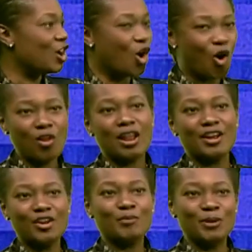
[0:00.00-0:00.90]
All our
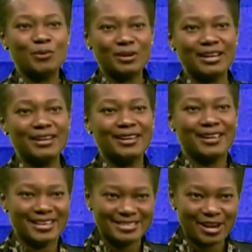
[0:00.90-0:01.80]
young people need
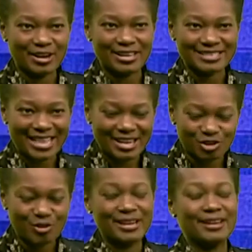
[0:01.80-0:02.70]
is that
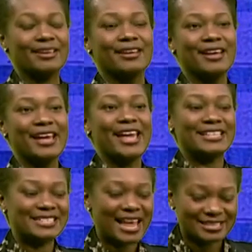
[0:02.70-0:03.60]
training,
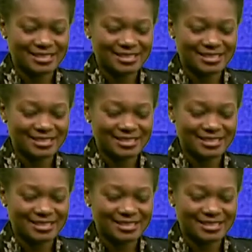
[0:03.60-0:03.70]
is that